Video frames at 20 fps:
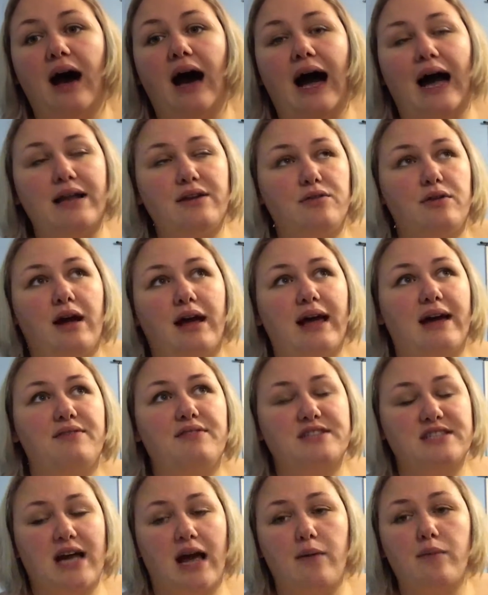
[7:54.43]
I do not have
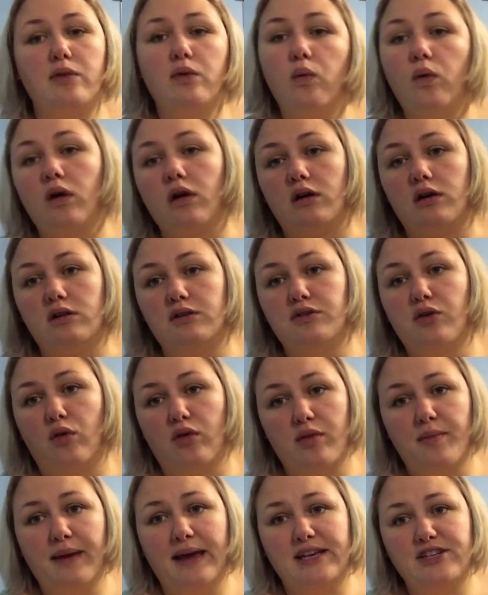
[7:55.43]
the time in the world
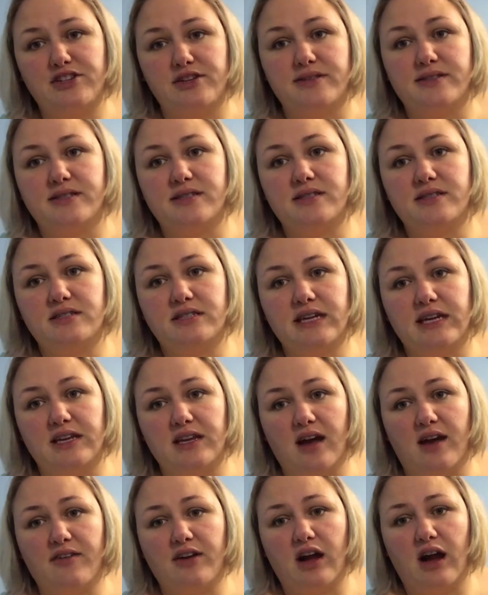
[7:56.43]
or the patience to get
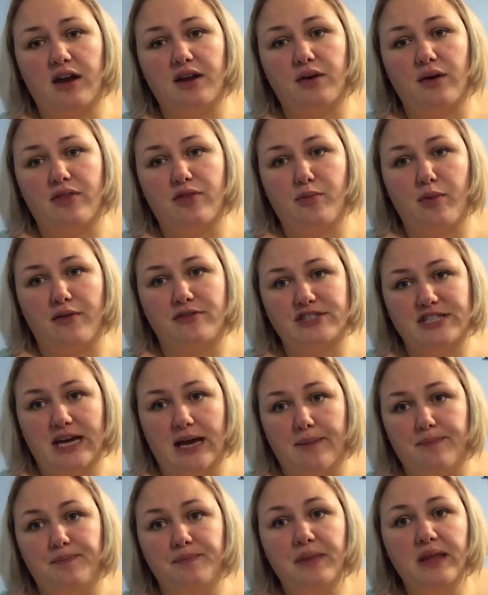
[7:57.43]
an avocado at the perfect
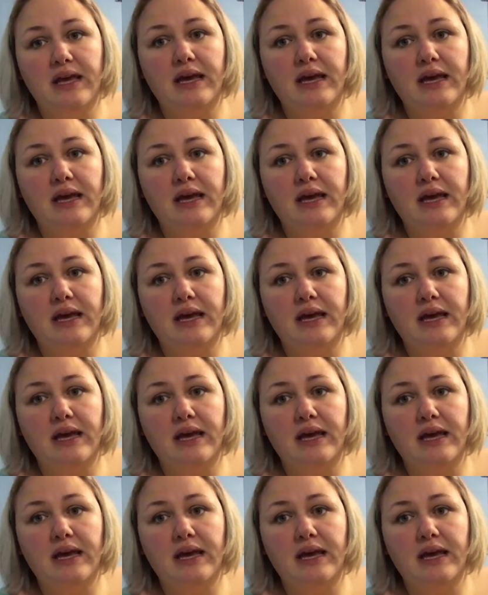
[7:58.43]
time.